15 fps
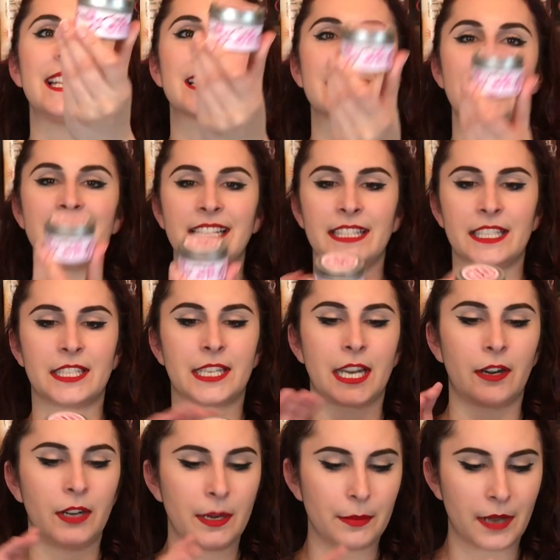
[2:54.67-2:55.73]
It's got like this
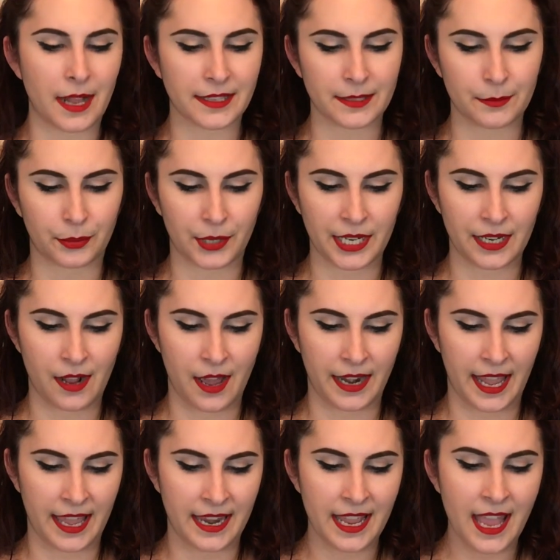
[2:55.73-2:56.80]
cherry blossom print on
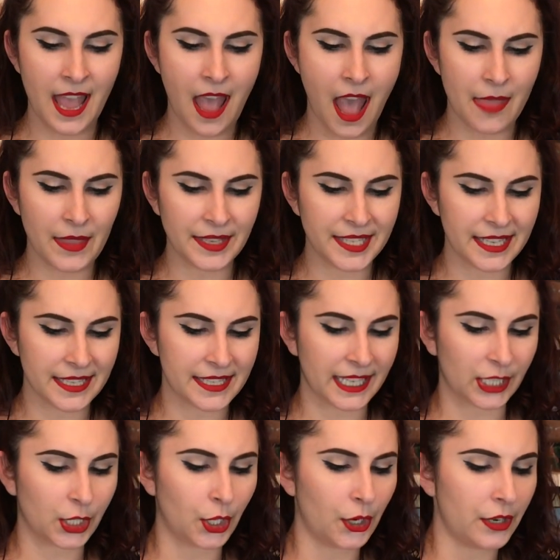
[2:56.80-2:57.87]
it, and this is
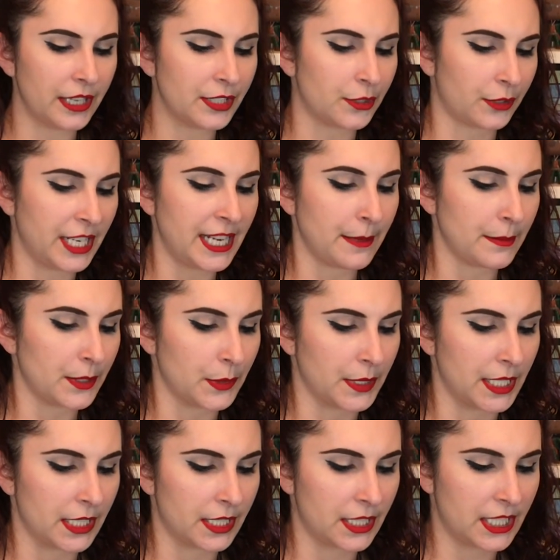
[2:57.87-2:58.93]
Sakura Dreams, which
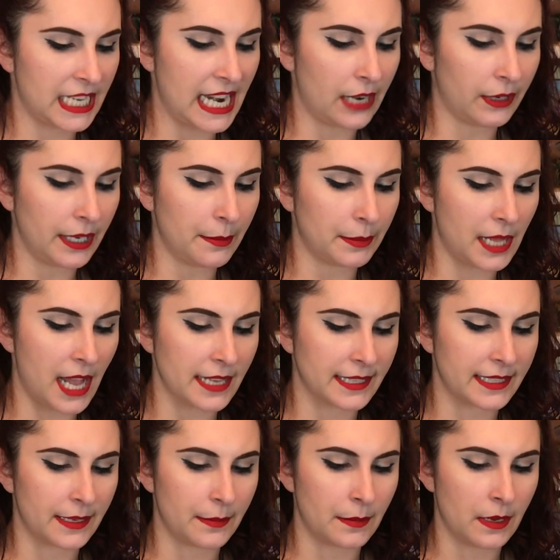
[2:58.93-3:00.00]
is cherry
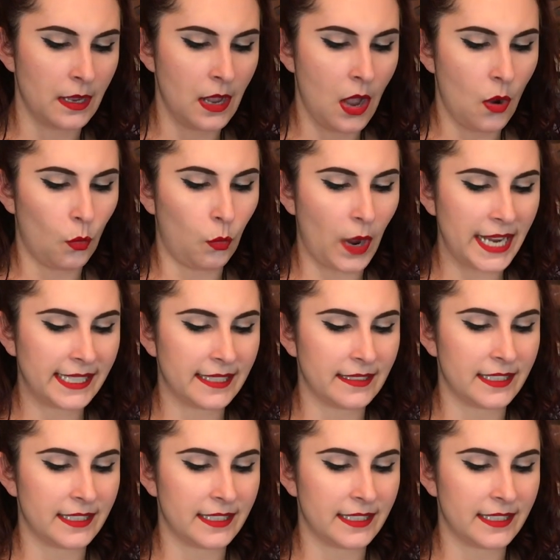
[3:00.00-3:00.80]
blossom, white